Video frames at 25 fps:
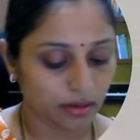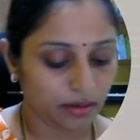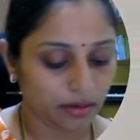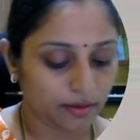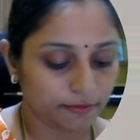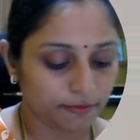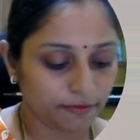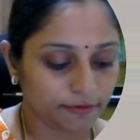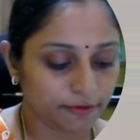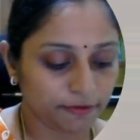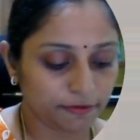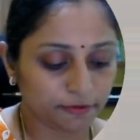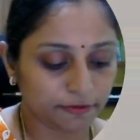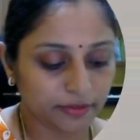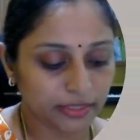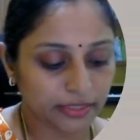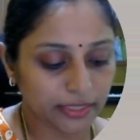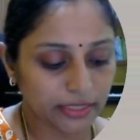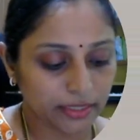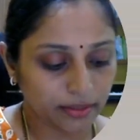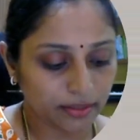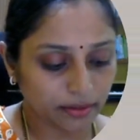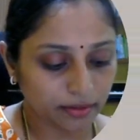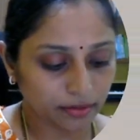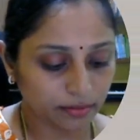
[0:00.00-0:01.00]

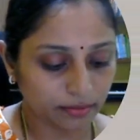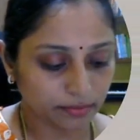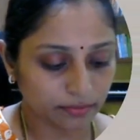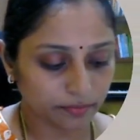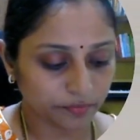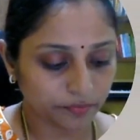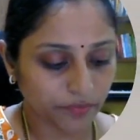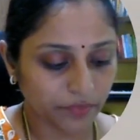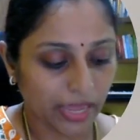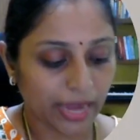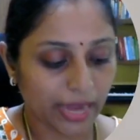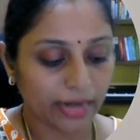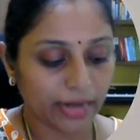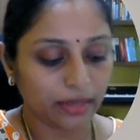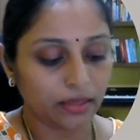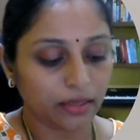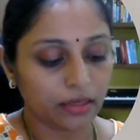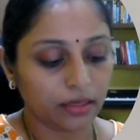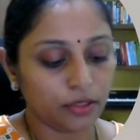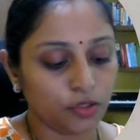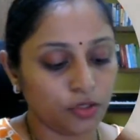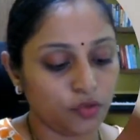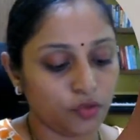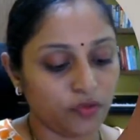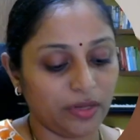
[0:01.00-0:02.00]
15 and
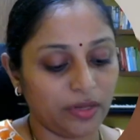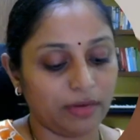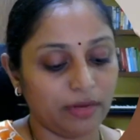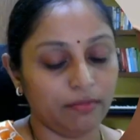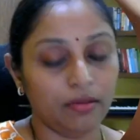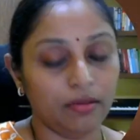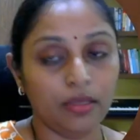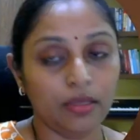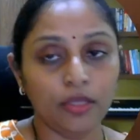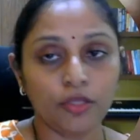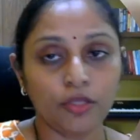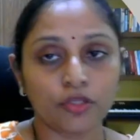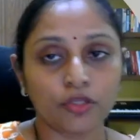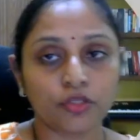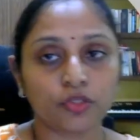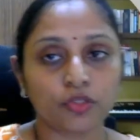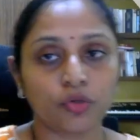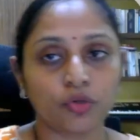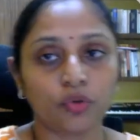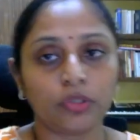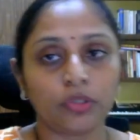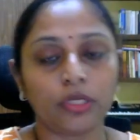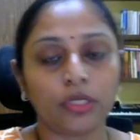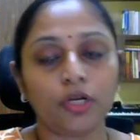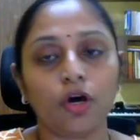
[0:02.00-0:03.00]
12. So
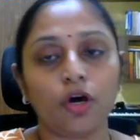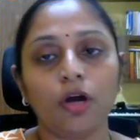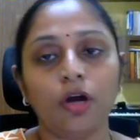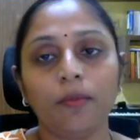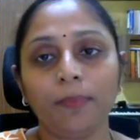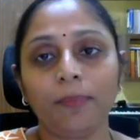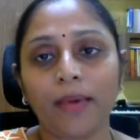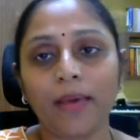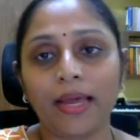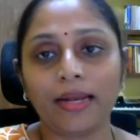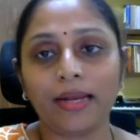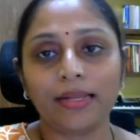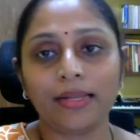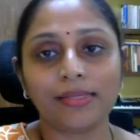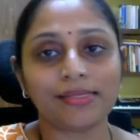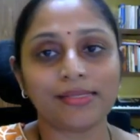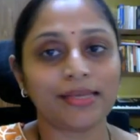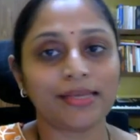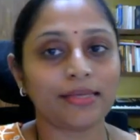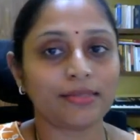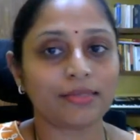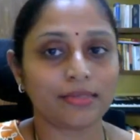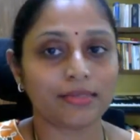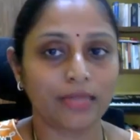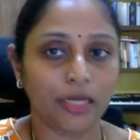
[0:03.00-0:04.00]
the non-parallel
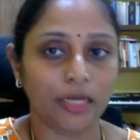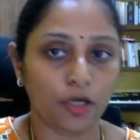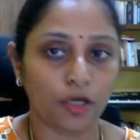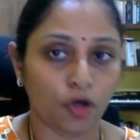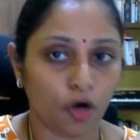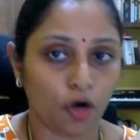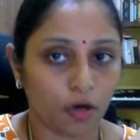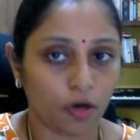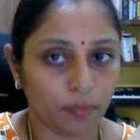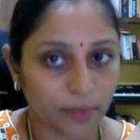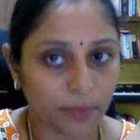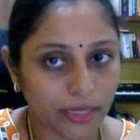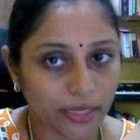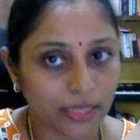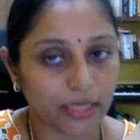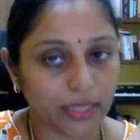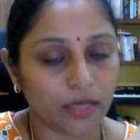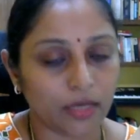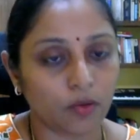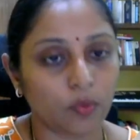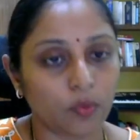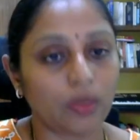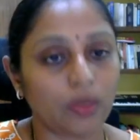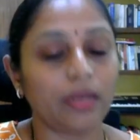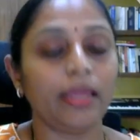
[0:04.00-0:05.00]
sides need not be
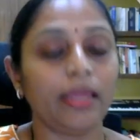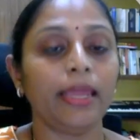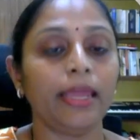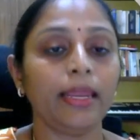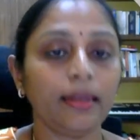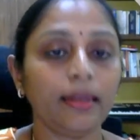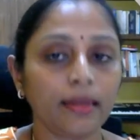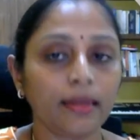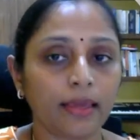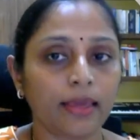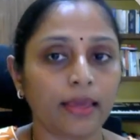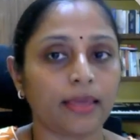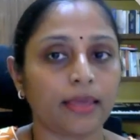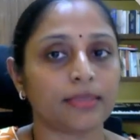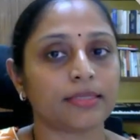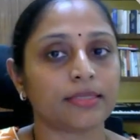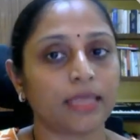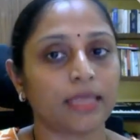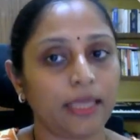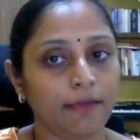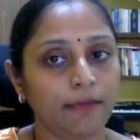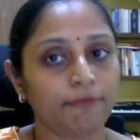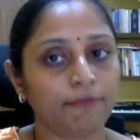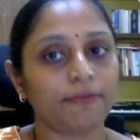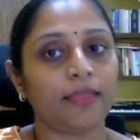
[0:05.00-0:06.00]
equal. In case
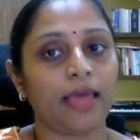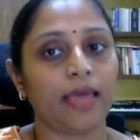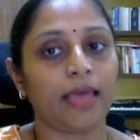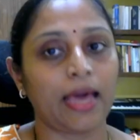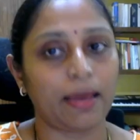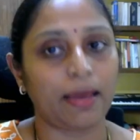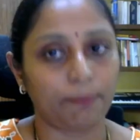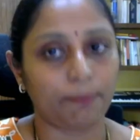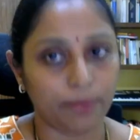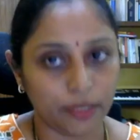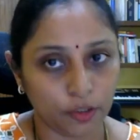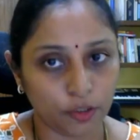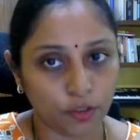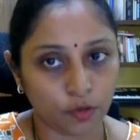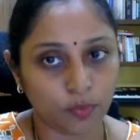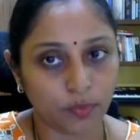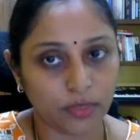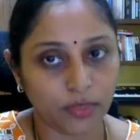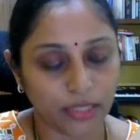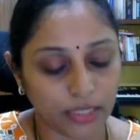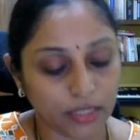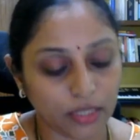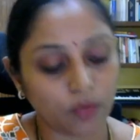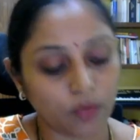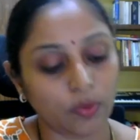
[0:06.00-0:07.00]
if they happen to be
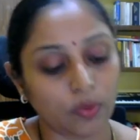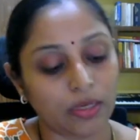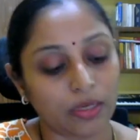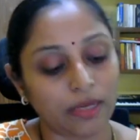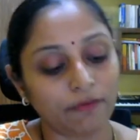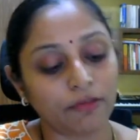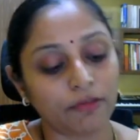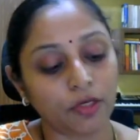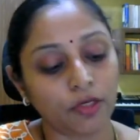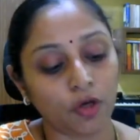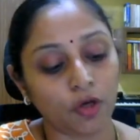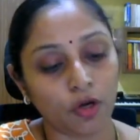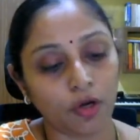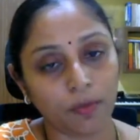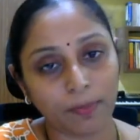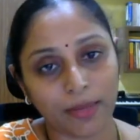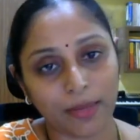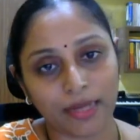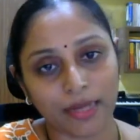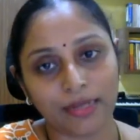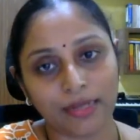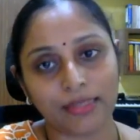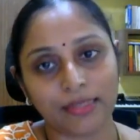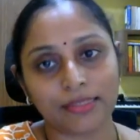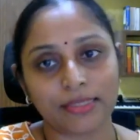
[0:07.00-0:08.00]
equal, if the
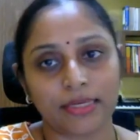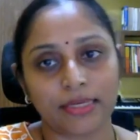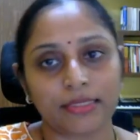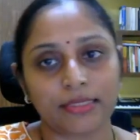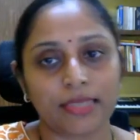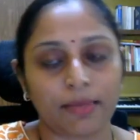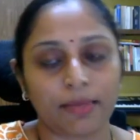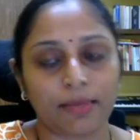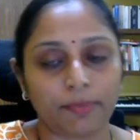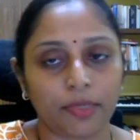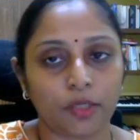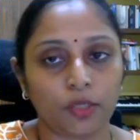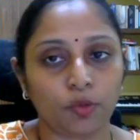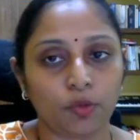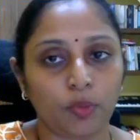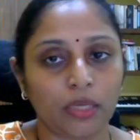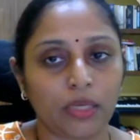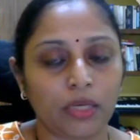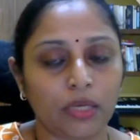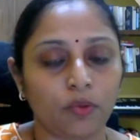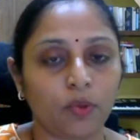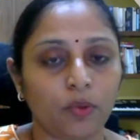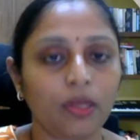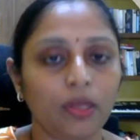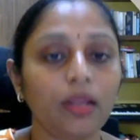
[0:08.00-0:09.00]
non-parallel sides happen to be
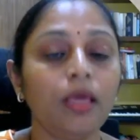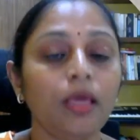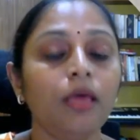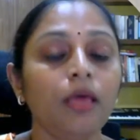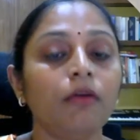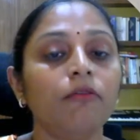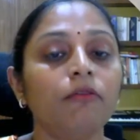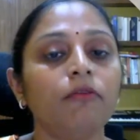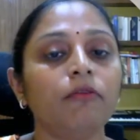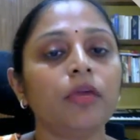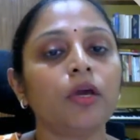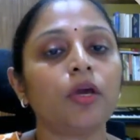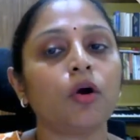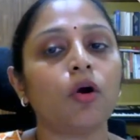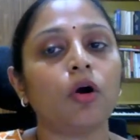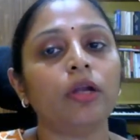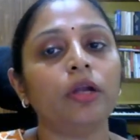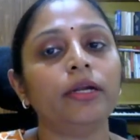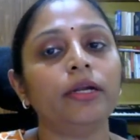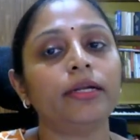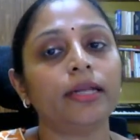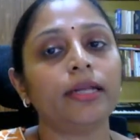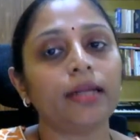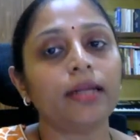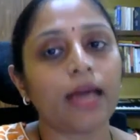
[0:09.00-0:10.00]
equal, we call
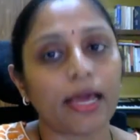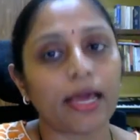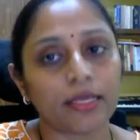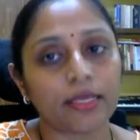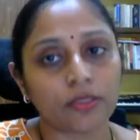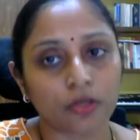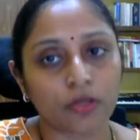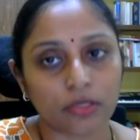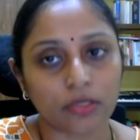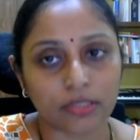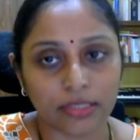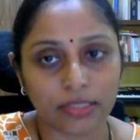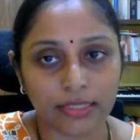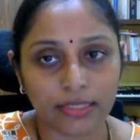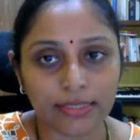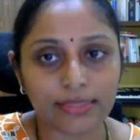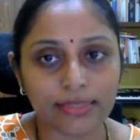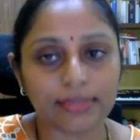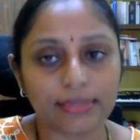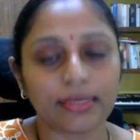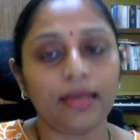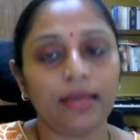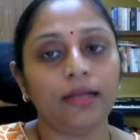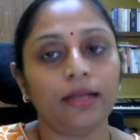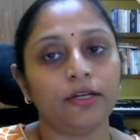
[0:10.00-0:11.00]
it an isosceles
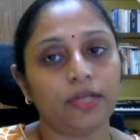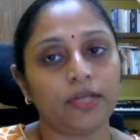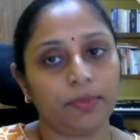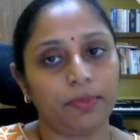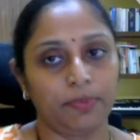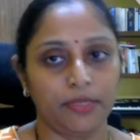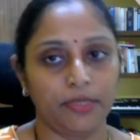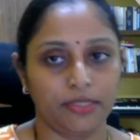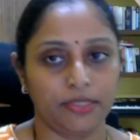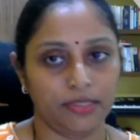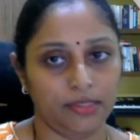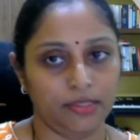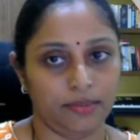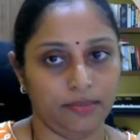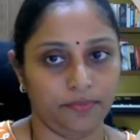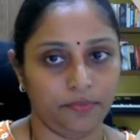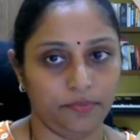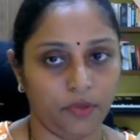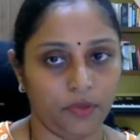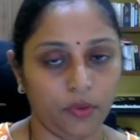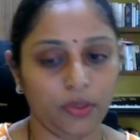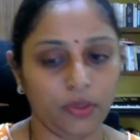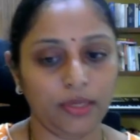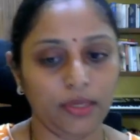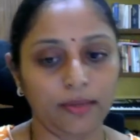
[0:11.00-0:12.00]
trapezium.
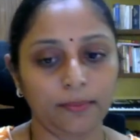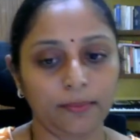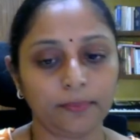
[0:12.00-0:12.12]
Okay.